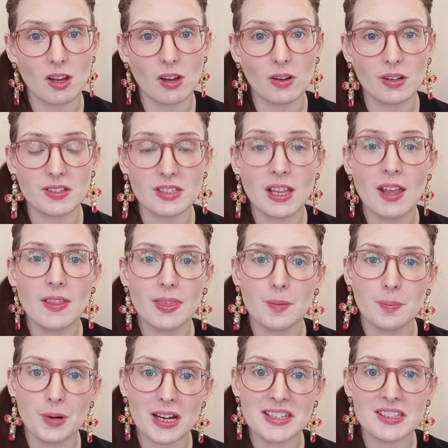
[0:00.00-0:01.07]
songs, the
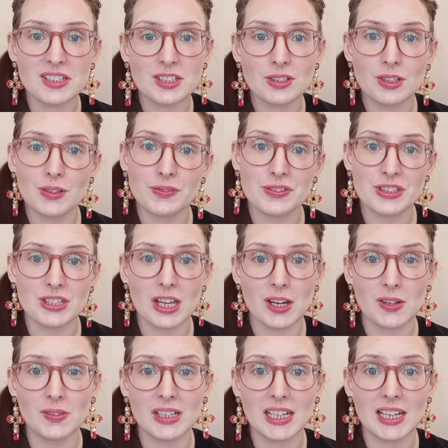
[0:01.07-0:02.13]
president of
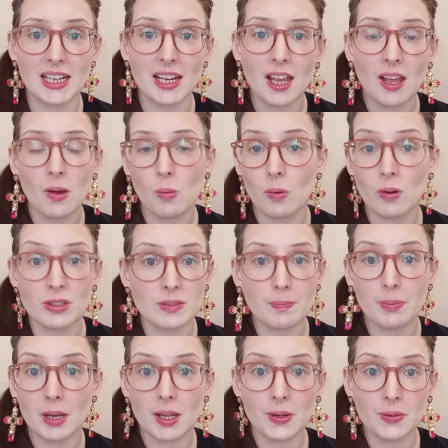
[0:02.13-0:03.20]
Sony was
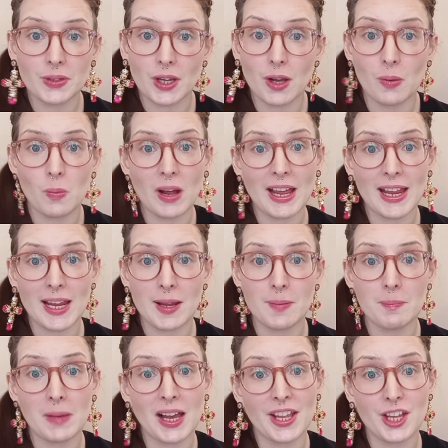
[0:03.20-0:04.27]
blown
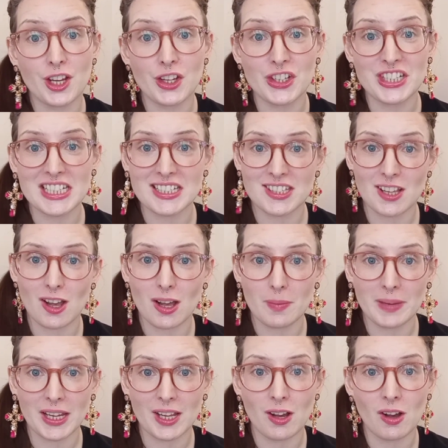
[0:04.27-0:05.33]
away by her
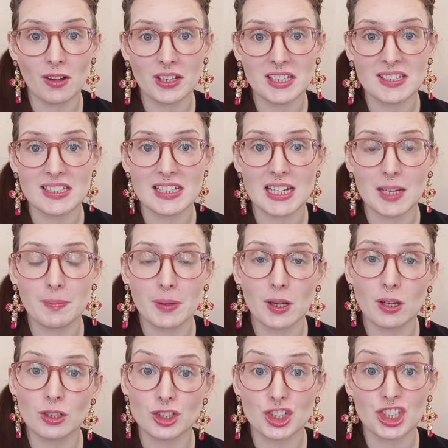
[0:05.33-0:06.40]
disarming honesty
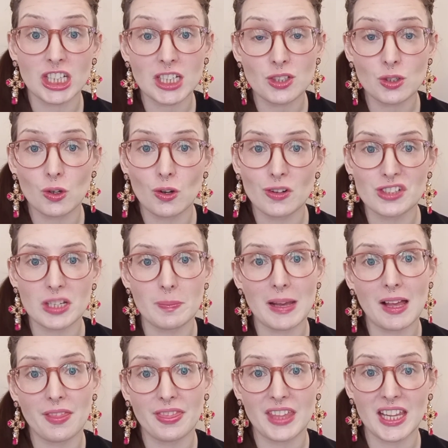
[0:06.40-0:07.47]
because she talked
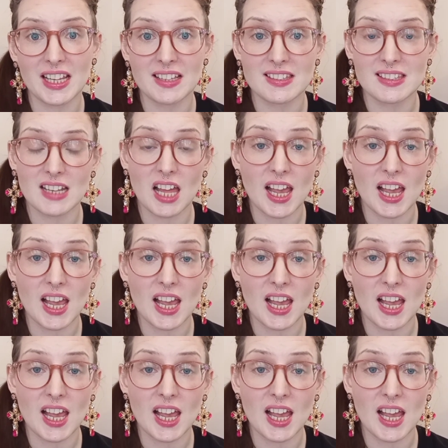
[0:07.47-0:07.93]
about things